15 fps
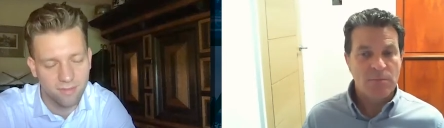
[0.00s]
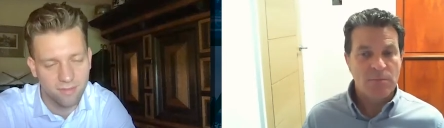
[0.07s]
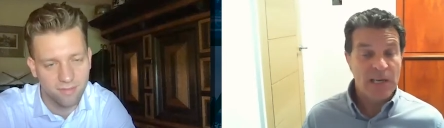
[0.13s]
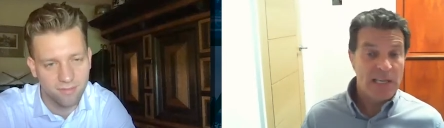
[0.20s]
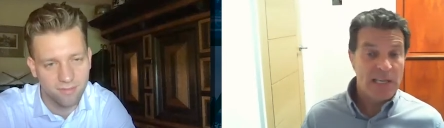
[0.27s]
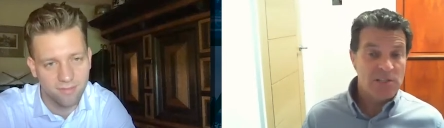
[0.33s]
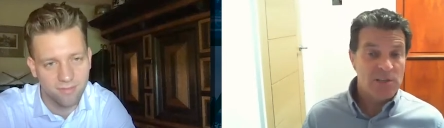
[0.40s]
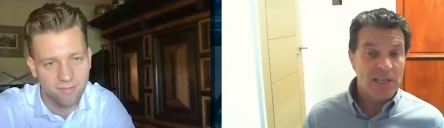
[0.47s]
Speaker 1: But
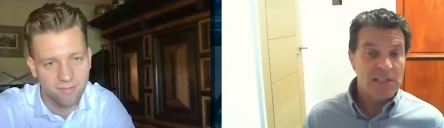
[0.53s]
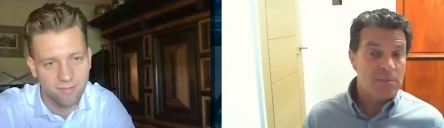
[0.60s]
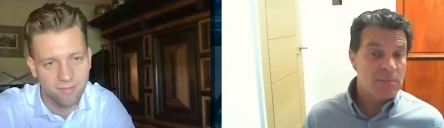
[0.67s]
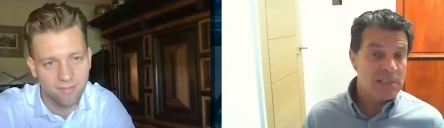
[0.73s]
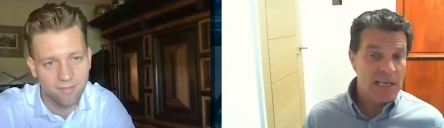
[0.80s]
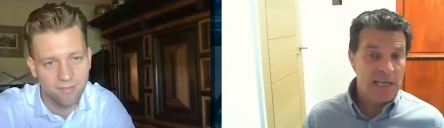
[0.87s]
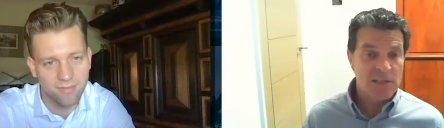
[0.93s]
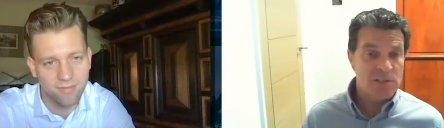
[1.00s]
unless you get some
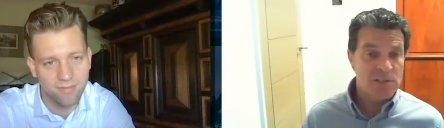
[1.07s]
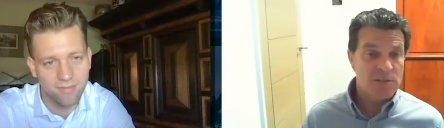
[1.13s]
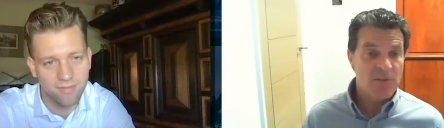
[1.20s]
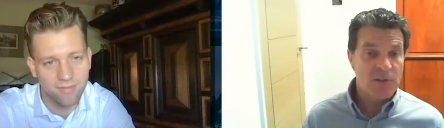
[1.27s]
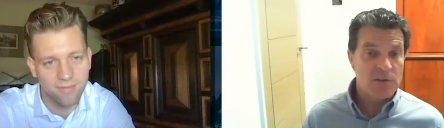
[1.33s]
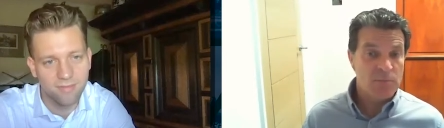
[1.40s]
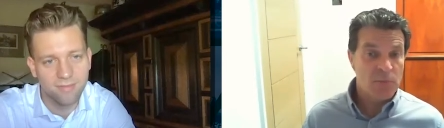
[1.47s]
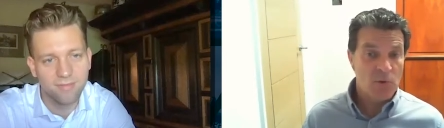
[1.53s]
intelligence
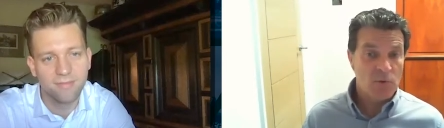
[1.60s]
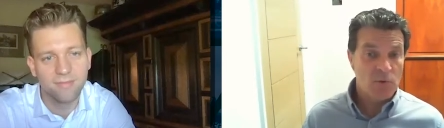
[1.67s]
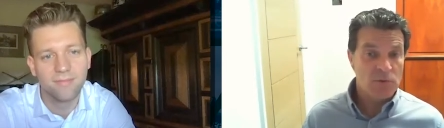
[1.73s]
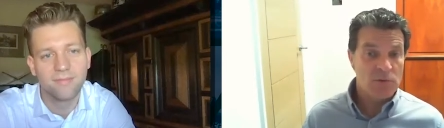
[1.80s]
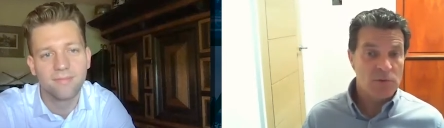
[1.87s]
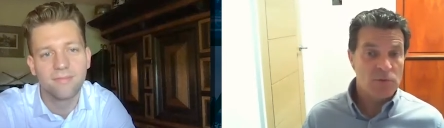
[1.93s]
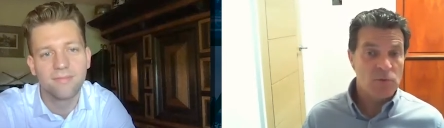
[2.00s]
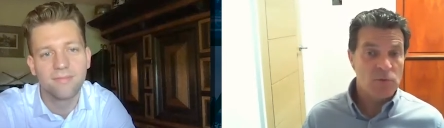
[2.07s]
for those
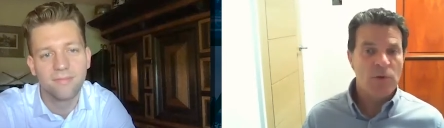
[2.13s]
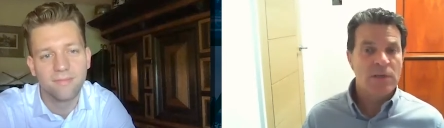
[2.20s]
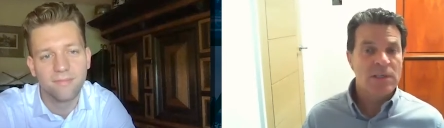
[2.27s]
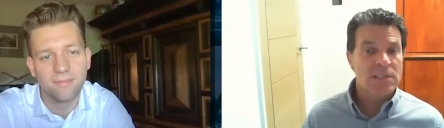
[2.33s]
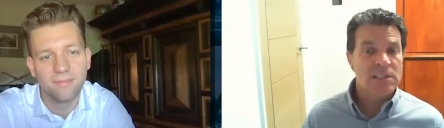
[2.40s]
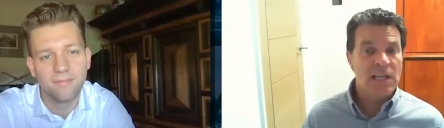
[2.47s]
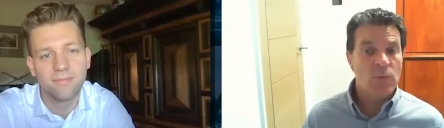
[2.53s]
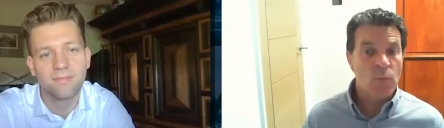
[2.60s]
boxes, or you
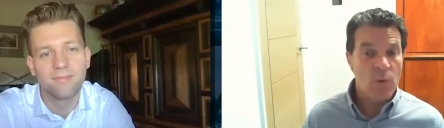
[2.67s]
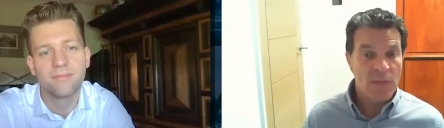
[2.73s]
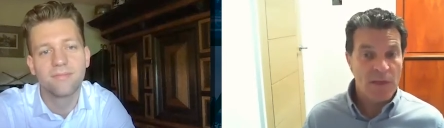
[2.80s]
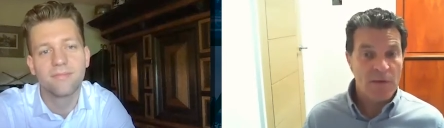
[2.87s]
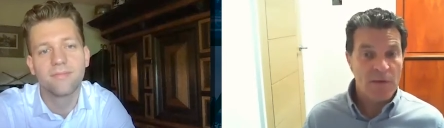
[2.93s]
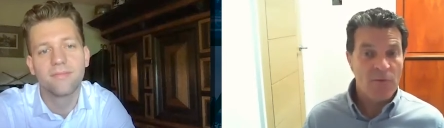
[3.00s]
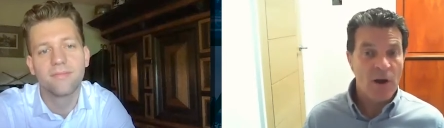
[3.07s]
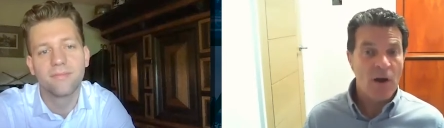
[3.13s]
understand whether
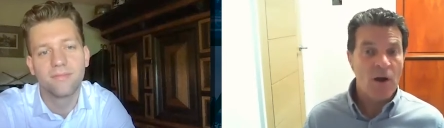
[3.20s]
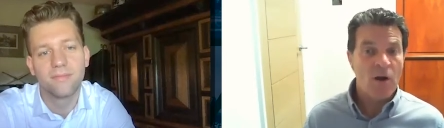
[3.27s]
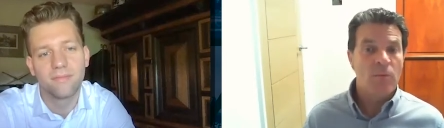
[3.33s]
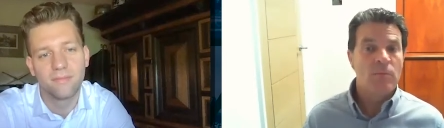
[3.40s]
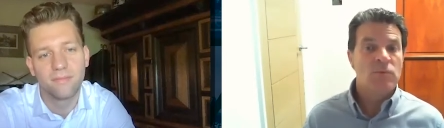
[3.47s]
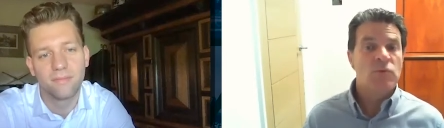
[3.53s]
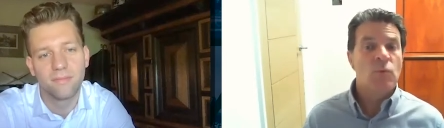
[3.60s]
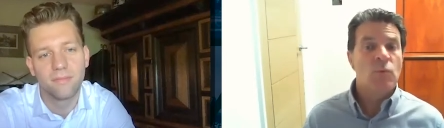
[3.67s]
they're
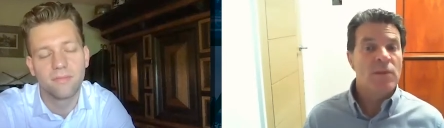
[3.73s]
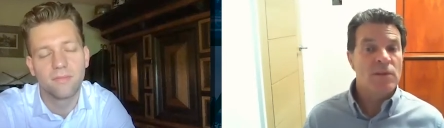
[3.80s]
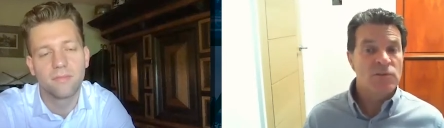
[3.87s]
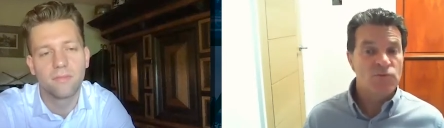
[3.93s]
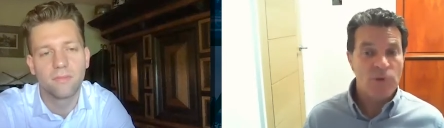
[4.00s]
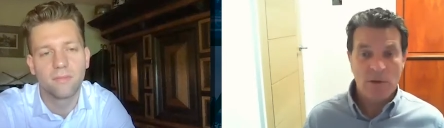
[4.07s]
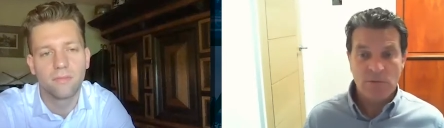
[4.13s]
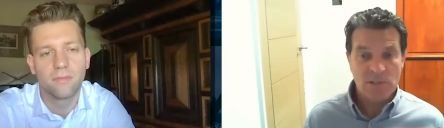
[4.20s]
armed or whether there's
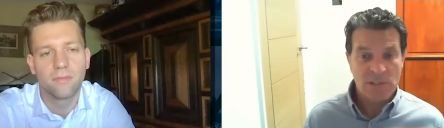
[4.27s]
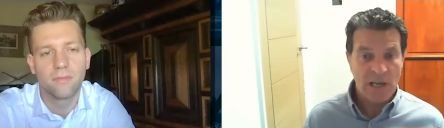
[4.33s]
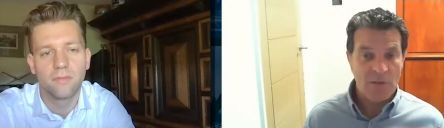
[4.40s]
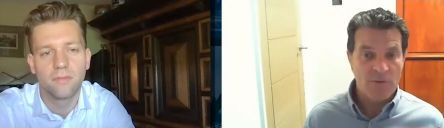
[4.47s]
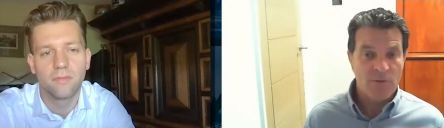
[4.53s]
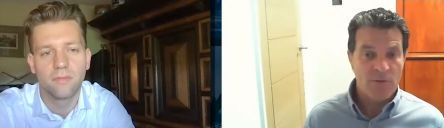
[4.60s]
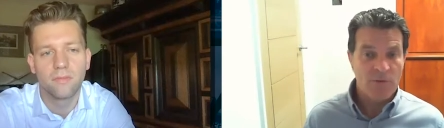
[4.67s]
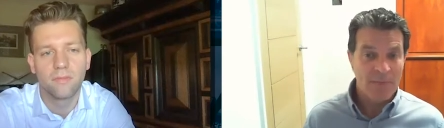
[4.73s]
rodents going
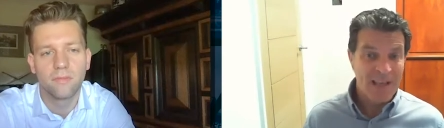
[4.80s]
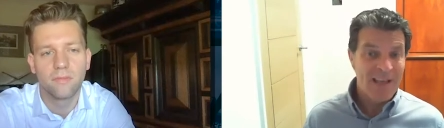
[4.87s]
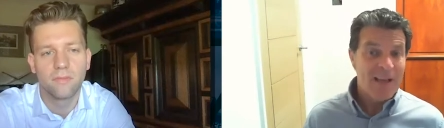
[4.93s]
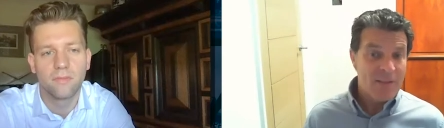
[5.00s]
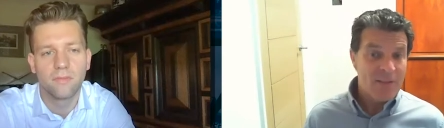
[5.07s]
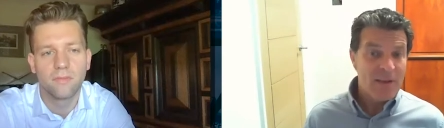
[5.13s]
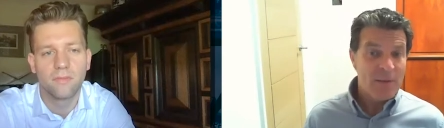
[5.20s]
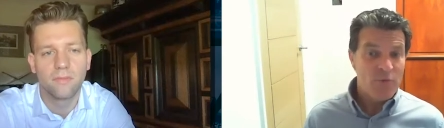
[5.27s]
through them,
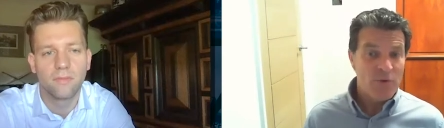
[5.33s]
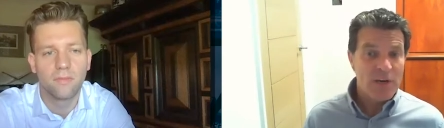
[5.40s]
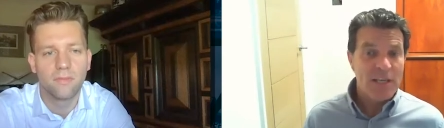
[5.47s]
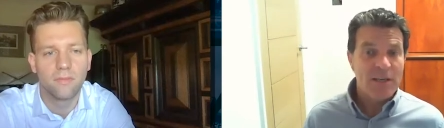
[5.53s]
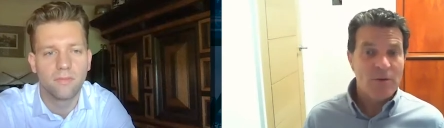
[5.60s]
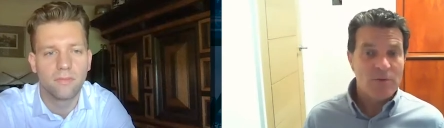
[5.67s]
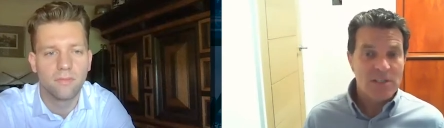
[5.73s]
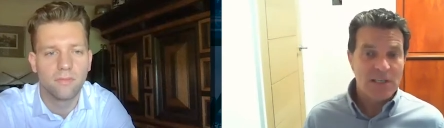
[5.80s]
they're pretty
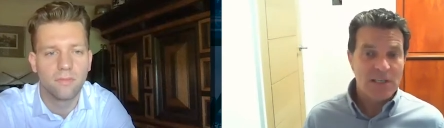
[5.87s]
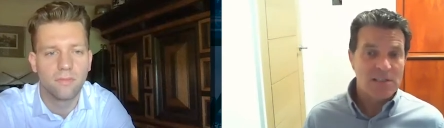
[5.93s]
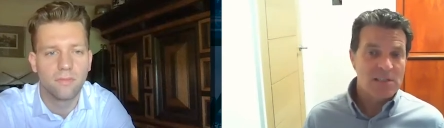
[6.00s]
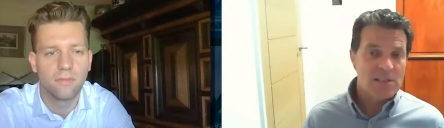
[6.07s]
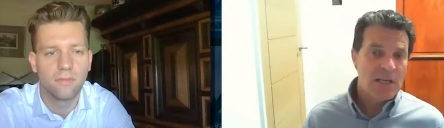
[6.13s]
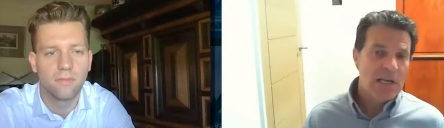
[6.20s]
useless.